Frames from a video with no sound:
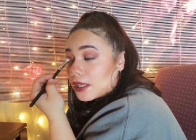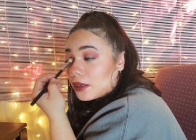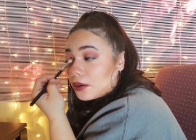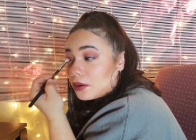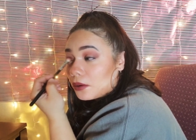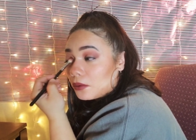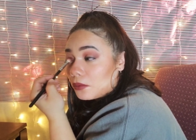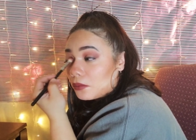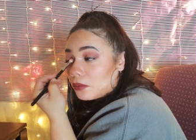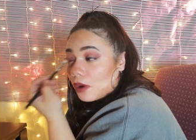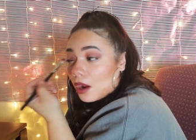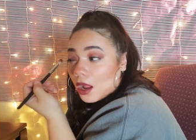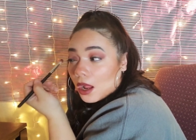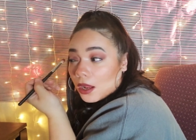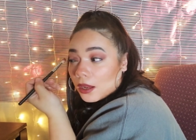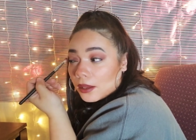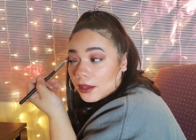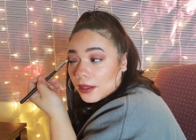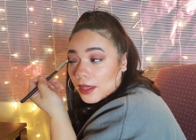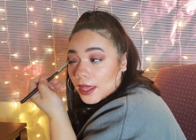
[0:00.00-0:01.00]
like
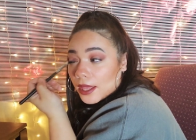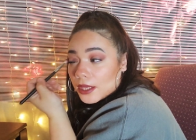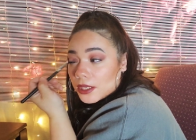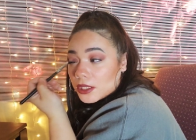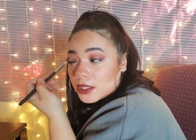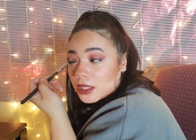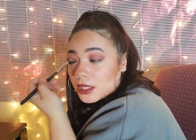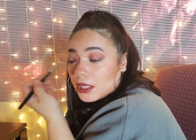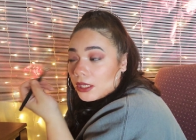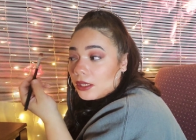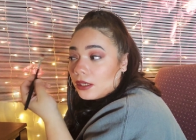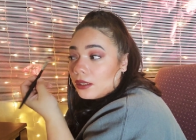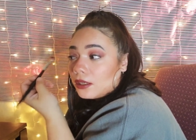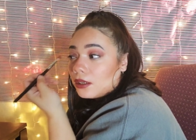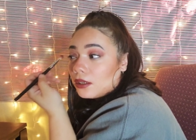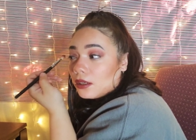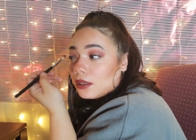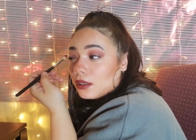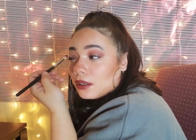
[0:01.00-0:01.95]
rock, edgy